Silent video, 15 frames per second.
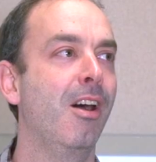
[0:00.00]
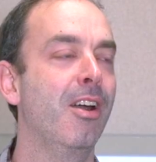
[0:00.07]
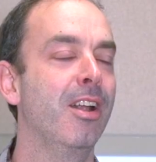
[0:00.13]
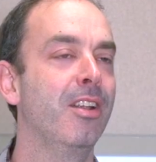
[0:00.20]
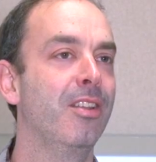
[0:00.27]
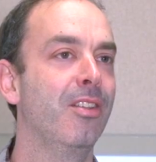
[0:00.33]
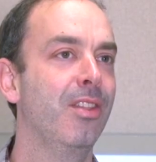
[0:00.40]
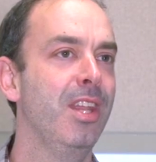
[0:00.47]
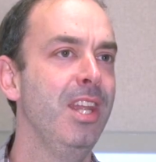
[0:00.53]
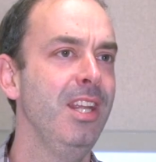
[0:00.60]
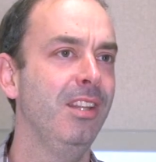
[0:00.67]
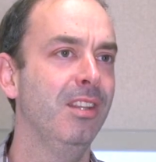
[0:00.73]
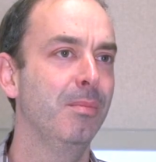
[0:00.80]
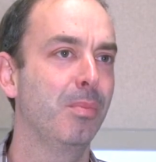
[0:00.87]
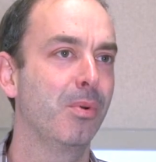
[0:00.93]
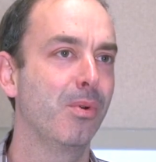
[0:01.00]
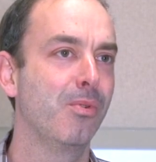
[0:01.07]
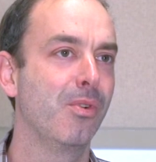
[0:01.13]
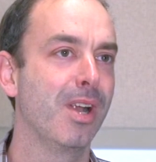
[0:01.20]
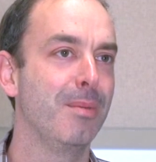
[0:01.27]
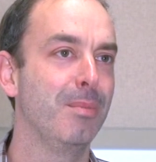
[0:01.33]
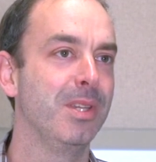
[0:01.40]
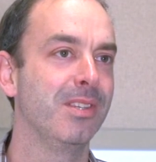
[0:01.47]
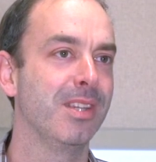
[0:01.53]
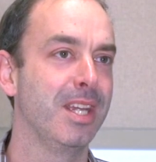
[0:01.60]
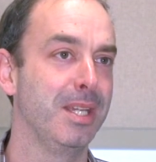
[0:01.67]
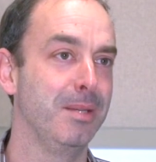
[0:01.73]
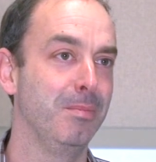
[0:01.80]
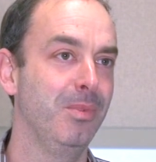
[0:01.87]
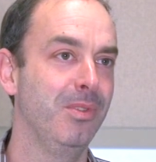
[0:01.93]
I think the program is
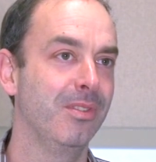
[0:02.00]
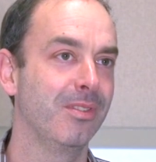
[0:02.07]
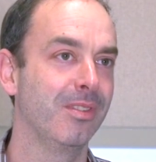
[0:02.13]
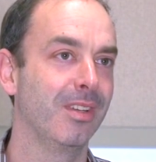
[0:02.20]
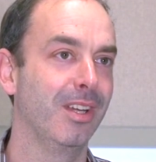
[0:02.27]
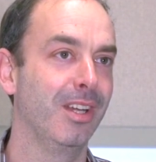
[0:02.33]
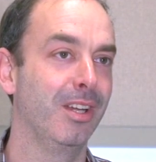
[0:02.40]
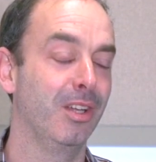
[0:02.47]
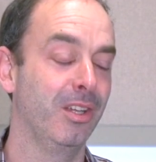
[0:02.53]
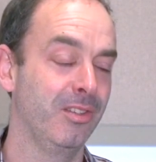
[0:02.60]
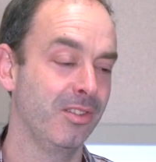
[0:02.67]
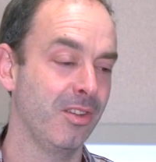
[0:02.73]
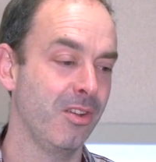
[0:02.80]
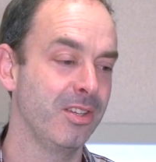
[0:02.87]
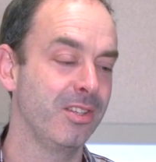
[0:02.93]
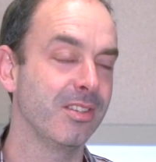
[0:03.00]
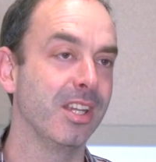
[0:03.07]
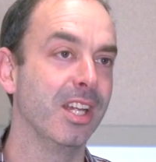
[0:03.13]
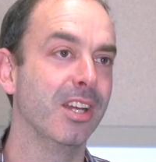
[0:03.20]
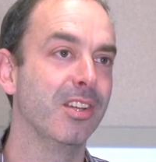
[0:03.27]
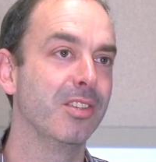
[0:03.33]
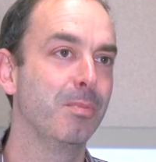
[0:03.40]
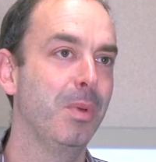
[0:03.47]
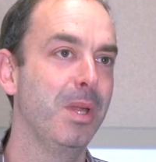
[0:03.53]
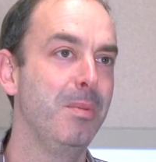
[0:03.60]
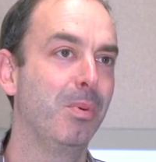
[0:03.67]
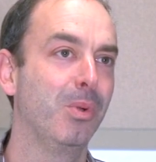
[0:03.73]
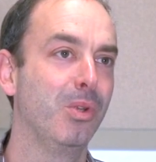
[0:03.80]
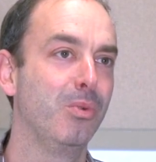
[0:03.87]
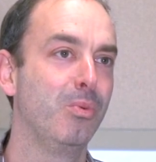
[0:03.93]
aimed, uh, as I see it, as
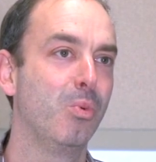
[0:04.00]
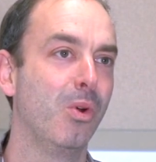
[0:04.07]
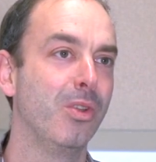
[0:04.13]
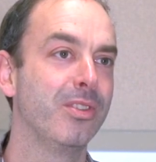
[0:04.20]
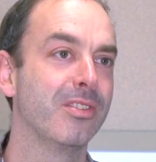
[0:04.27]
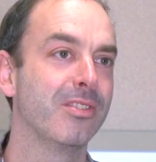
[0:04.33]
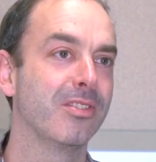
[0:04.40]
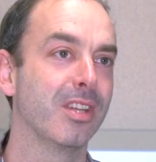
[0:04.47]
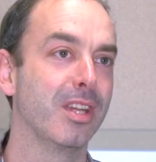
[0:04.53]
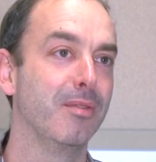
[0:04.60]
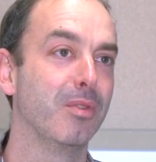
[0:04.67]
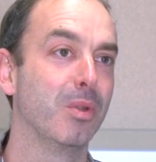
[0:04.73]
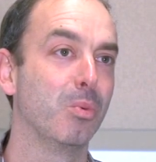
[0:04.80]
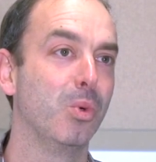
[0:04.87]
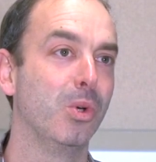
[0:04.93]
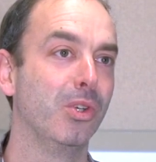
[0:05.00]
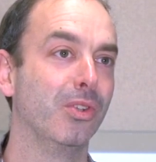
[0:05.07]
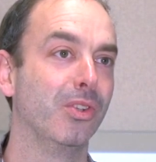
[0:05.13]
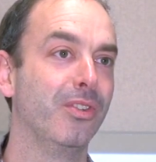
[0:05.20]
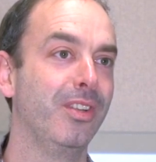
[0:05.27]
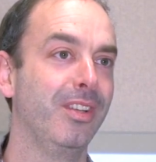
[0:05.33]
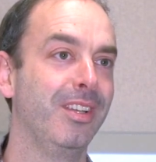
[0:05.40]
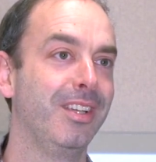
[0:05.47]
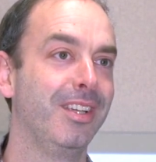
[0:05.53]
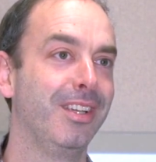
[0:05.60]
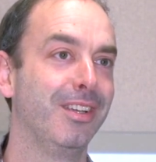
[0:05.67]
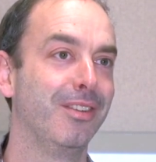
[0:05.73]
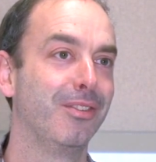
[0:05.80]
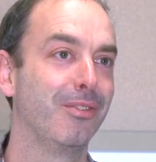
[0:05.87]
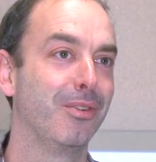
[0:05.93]
people who want to save the world
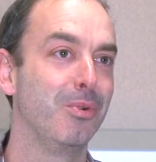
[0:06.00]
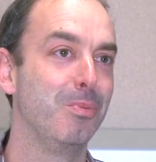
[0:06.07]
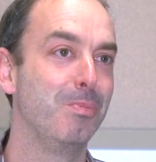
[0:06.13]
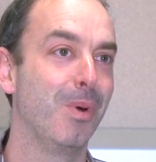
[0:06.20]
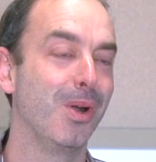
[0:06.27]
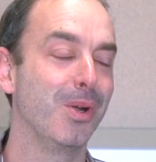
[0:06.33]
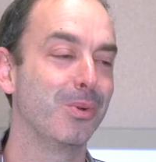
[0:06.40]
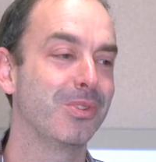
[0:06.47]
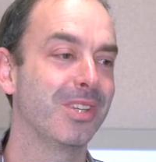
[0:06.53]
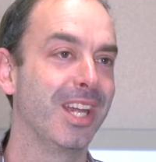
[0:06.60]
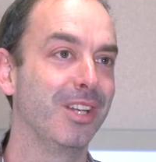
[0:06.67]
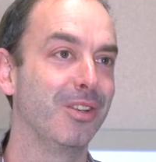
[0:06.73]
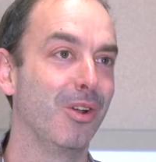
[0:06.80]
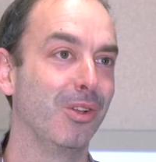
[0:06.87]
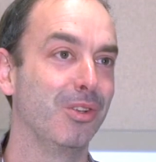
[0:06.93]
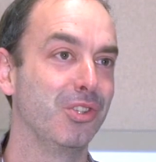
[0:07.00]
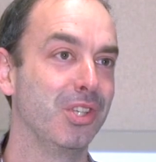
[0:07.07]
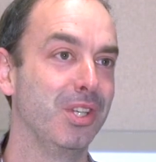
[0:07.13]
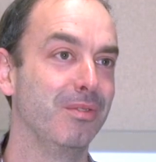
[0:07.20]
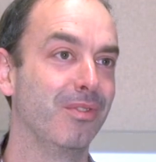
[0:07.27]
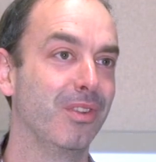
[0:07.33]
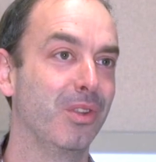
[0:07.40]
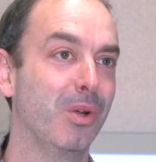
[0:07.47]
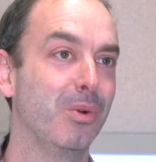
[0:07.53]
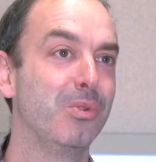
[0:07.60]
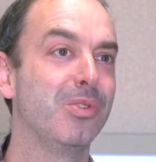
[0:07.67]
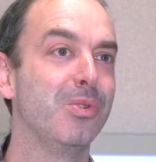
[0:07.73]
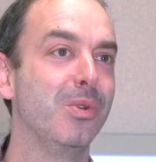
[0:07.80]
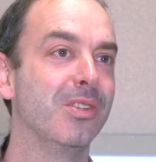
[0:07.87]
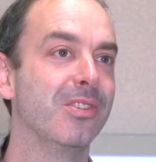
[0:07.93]
through biotechnology. For
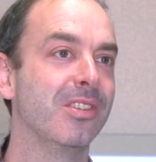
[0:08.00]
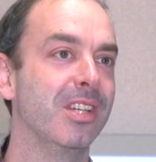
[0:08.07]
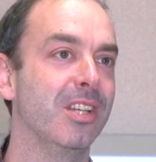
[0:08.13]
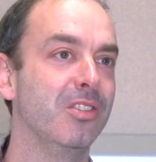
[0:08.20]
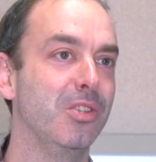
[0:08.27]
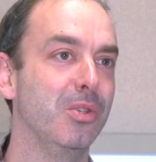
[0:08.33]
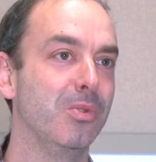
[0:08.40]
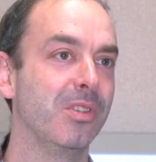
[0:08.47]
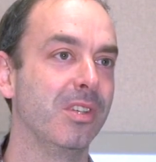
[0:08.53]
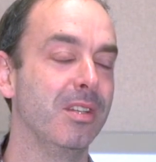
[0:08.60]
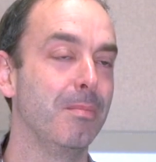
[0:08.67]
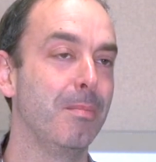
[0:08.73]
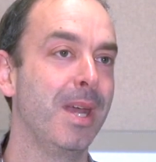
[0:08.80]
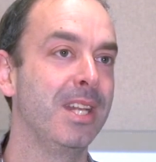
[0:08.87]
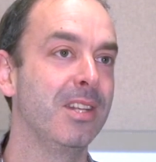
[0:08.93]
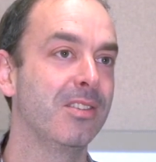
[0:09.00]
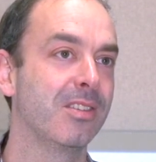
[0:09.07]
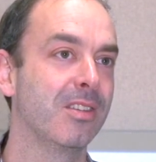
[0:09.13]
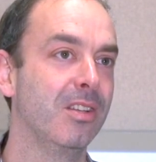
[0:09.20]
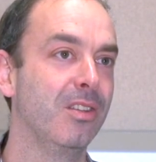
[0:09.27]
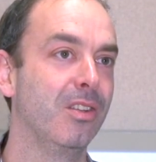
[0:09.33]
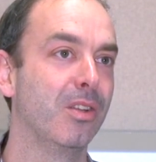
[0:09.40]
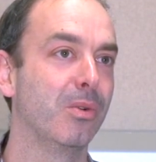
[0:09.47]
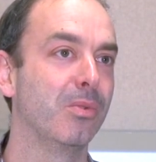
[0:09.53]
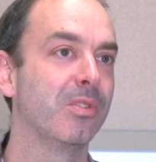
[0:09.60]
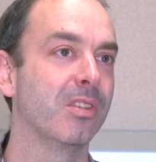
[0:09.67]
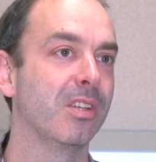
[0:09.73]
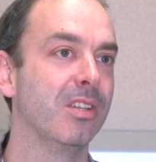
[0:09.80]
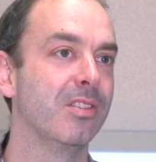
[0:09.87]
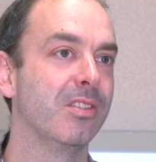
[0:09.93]
those who could see its use in medicine,
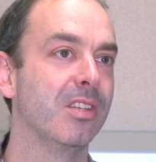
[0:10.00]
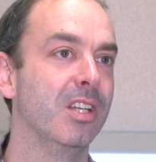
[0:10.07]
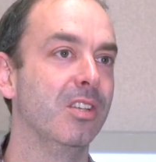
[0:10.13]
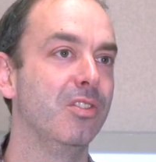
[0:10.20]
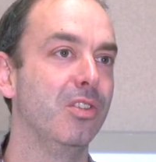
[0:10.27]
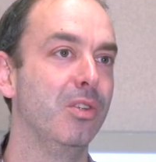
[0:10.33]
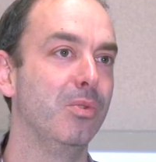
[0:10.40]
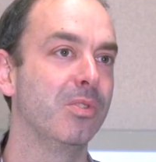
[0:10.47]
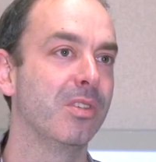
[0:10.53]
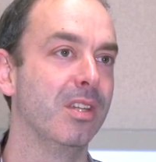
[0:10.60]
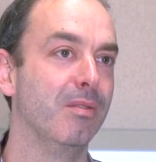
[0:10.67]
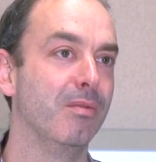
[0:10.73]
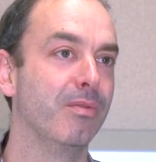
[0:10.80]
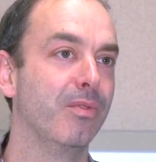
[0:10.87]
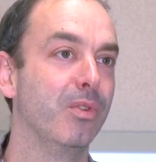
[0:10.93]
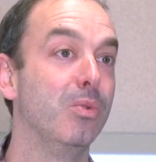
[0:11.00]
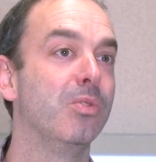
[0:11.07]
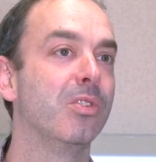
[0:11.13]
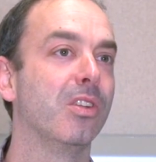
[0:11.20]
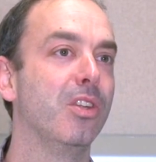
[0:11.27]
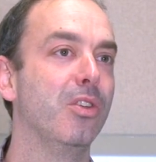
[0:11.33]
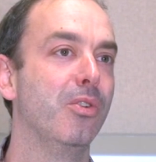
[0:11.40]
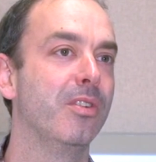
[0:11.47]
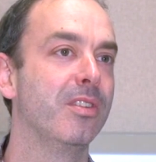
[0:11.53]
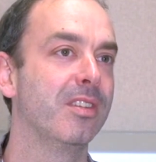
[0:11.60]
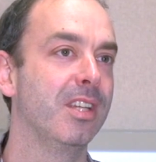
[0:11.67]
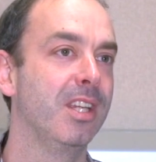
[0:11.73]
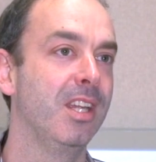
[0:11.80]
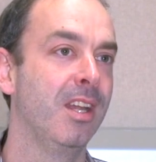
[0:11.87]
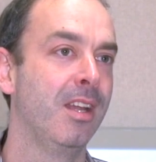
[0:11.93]
those that can see its use in food
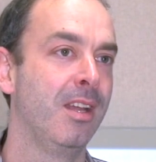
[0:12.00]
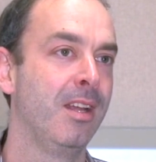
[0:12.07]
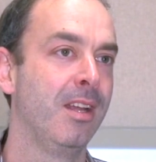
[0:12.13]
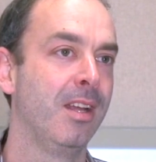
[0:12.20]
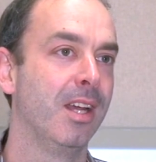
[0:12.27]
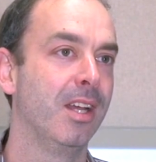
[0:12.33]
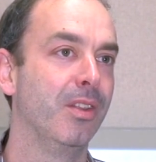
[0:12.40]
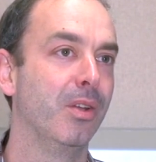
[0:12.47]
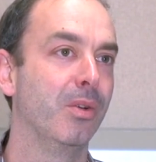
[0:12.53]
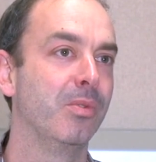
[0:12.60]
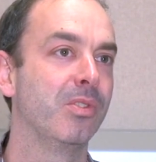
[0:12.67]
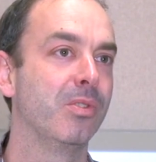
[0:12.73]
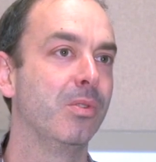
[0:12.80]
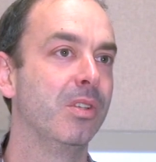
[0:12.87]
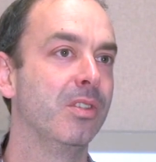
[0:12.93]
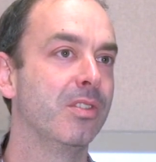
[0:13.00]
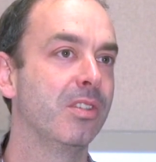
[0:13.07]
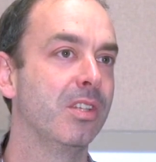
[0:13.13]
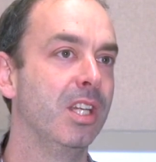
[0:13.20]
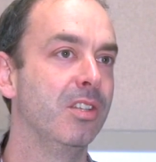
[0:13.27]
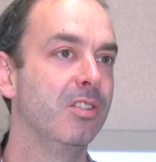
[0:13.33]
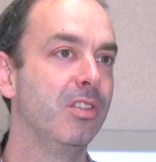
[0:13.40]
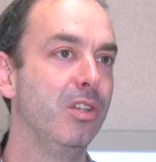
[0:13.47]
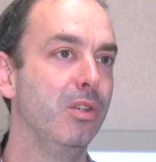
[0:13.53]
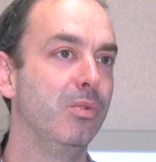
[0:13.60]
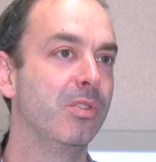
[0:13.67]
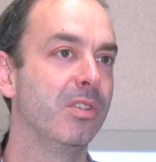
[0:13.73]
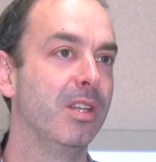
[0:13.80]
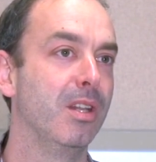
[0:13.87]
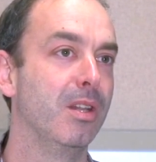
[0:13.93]
security, and those who can see its
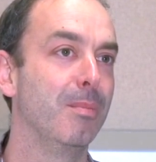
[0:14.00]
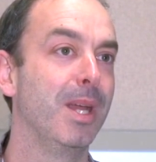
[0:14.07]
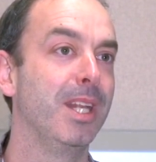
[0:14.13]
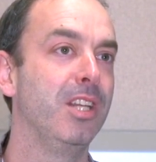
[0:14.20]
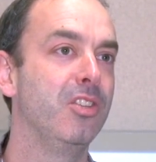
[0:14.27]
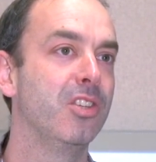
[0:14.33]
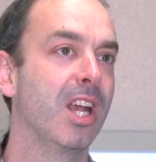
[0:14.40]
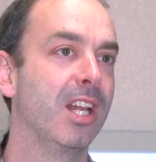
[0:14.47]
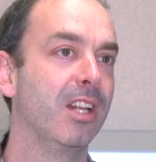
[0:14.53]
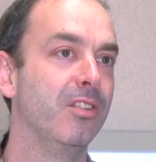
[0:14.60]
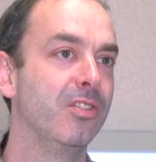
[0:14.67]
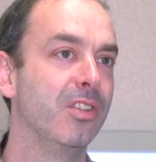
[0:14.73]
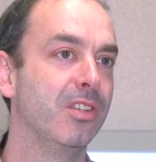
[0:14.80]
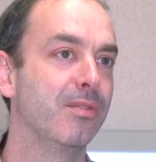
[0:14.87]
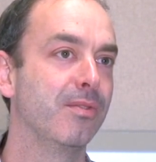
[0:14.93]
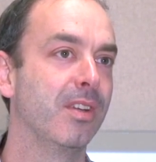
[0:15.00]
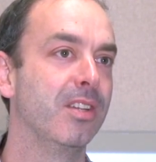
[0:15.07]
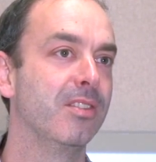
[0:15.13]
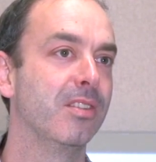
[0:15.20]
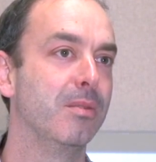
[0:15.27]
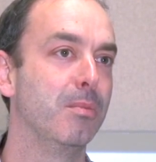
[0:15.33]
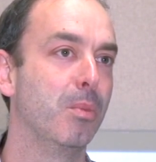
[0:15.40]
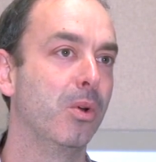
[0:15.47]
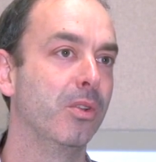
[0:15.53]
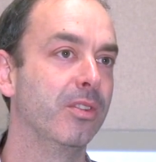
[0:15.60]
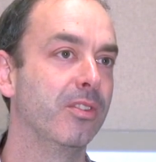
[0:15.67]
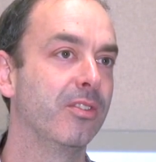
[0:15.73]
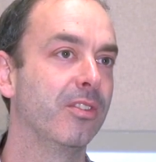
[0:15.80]
use in the many challenges facing modern